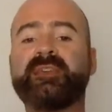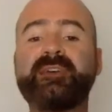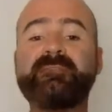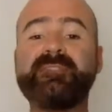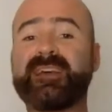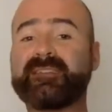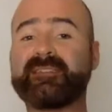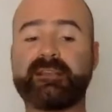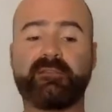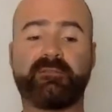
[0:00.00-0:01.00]
They're in that
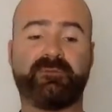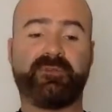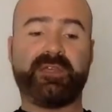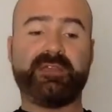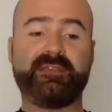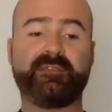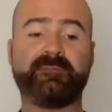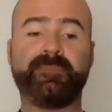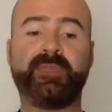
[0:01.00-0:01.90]
settled phase.